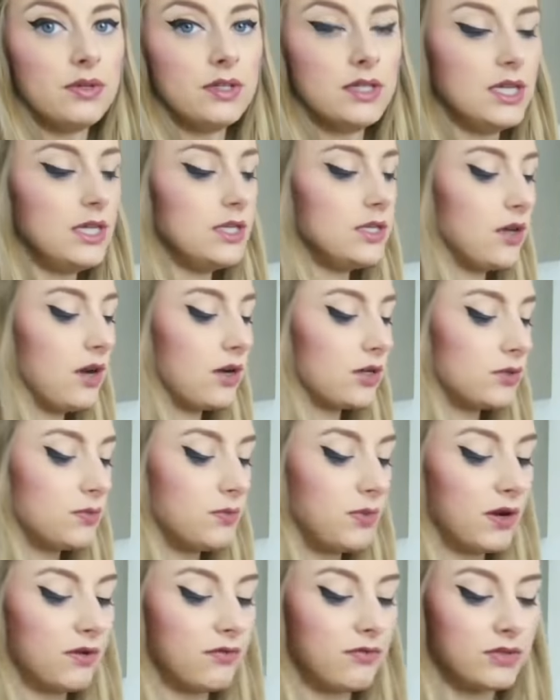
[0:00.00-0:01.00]
detox
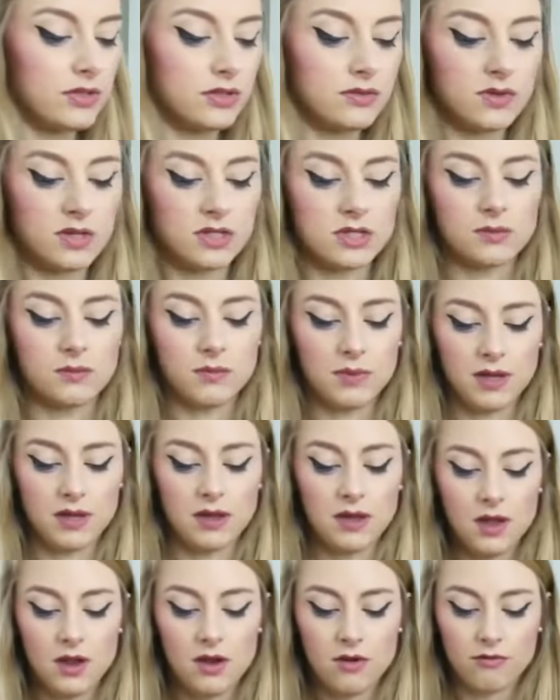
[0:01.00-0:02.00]
breakfast recipe
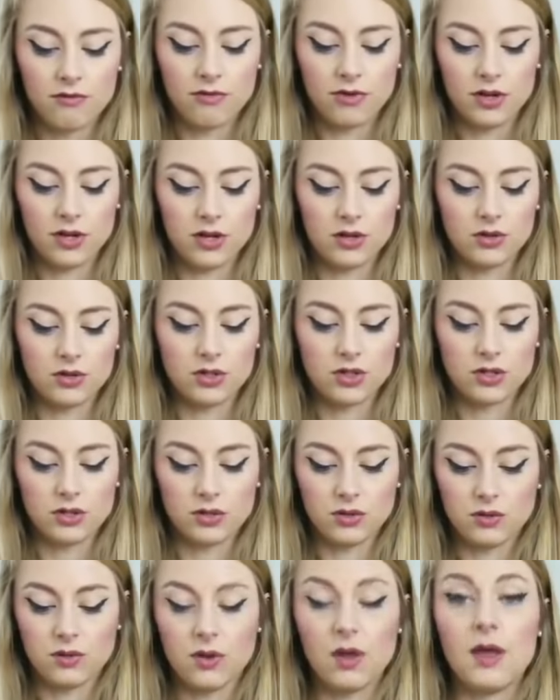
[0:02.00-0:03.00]
for you
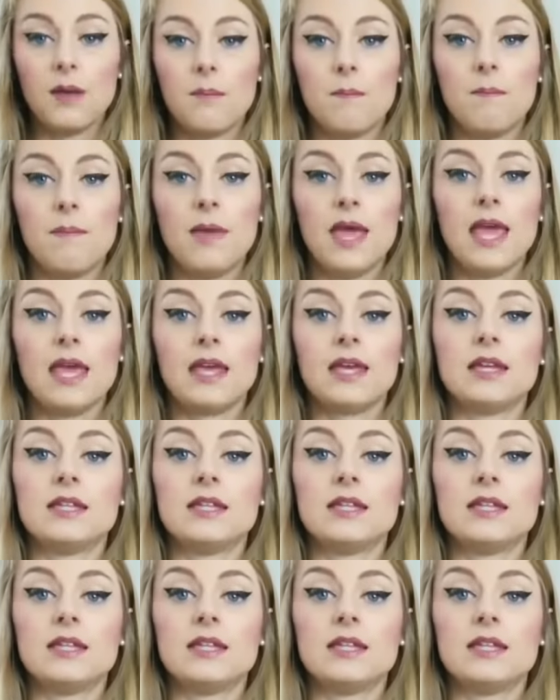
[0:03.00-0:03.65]
to make.